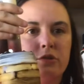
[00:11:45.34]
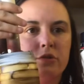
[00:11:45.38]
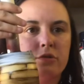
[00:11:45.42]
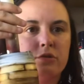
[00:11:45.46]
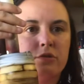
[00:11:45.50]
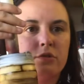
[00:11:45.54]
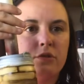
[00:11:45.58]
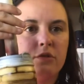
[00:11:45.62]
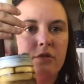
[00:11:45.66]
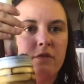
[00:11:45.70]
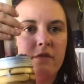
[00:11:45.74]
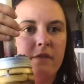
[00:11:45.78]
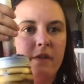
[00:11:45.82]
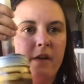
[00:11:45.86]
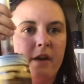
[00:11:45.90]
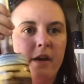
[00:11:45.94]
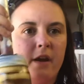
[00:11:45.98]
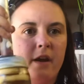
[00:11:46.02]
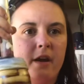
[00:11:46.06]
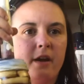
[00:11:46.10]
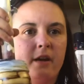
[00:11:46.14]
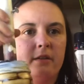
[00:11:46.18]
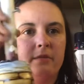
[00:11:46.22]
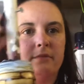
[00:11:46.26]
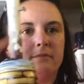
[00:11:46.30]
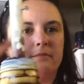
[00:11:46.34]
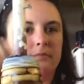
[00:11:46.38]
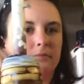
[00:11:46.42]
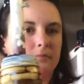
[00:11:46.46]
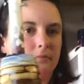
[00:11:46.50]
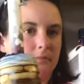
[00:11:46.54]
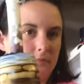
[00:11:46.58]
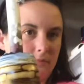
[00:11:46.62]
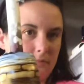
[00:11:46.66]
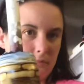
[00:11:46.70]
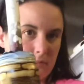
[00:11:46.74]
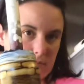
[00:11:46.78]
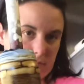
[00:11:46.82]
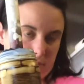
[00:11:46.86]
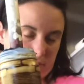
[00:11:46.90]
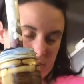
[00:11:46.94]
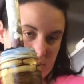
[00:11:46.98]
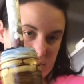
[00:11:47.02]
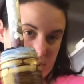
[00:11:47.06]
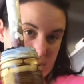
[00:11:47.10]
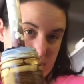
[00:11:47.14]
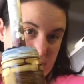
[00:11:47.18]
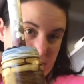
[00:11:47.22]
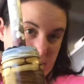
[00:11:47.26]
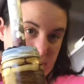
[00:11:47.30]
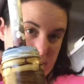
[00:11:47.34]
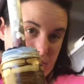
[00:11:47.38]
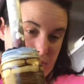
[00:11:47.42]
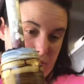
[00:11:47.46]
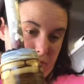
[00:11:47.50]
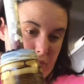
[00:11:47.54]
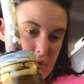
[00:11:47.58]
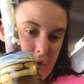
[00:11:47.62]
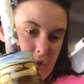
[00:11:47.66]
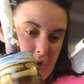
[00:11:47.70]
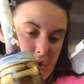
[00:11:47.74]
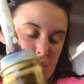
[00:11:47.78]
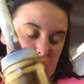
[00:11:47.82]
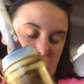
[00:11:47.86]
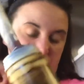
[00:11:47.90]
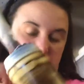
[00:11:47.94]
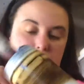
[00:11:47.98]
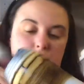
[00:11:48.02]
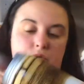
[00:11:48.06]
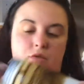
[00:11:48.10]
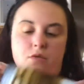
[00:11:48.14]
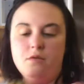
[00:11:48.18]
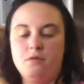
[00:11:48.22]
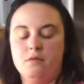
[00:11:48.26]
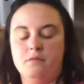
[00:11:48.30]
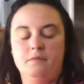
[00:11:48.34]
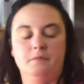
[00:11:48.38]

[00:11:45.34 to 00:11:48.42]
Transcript: So far, pretty cool.